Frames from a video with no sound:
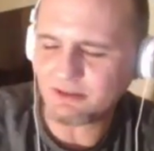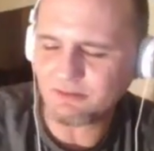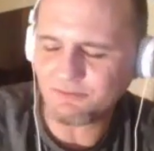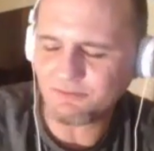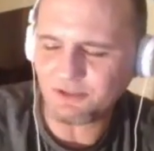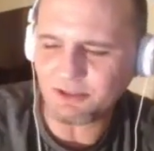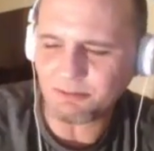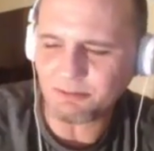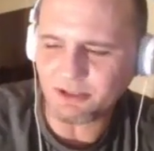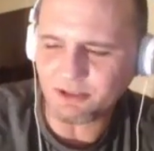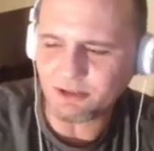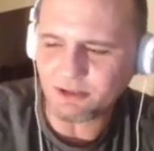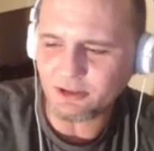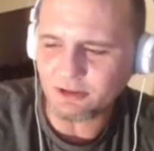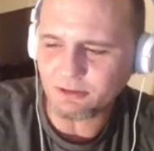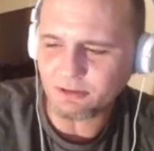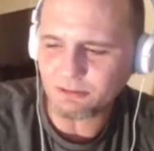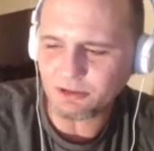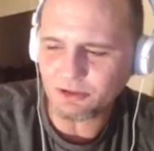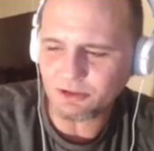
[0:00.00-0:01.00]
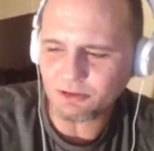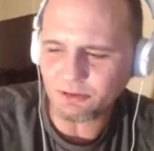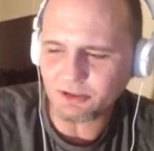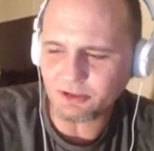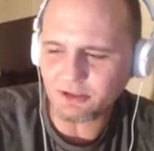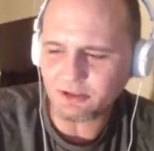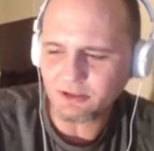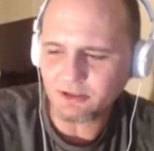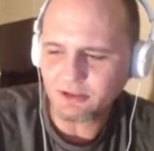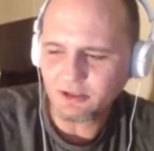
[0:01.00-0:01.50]
Feed my daughter real
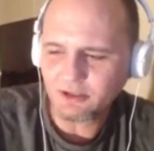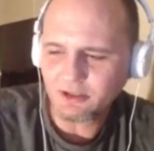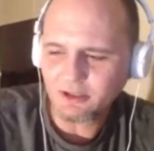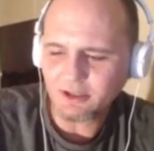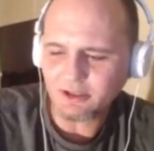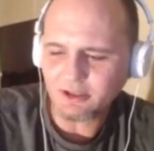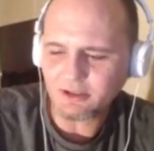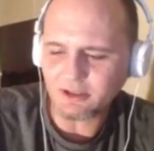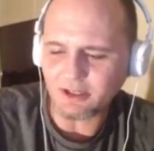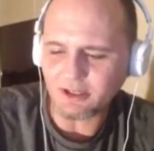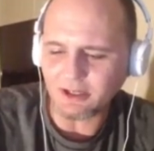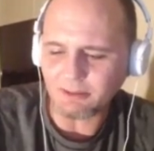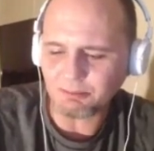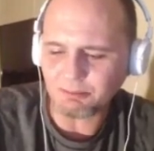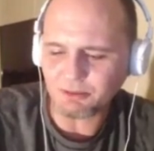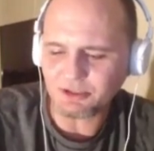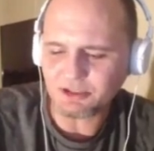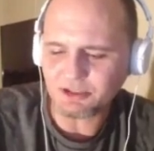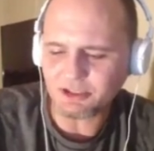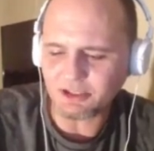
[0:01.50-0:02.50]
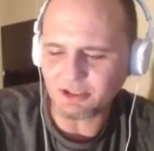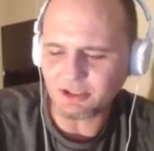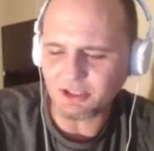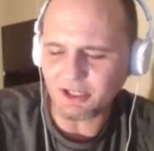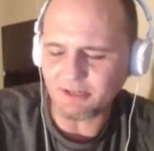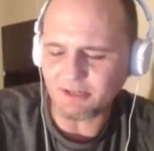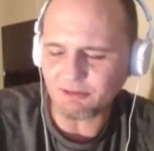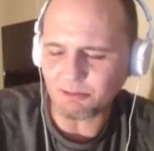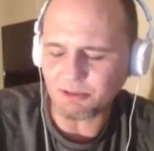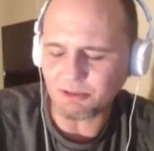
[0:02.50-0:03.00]
quick. Yeah, I appreciate you
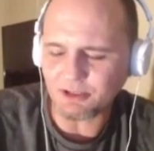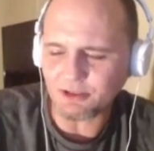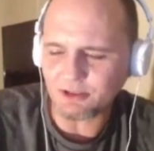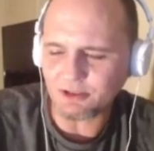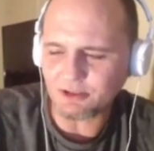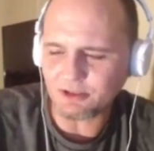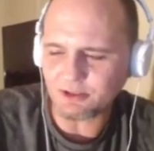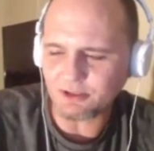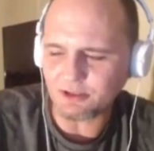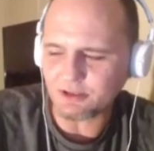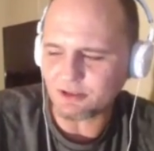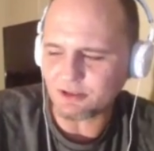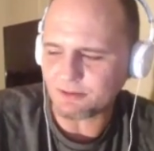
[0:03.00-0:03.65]
having me on.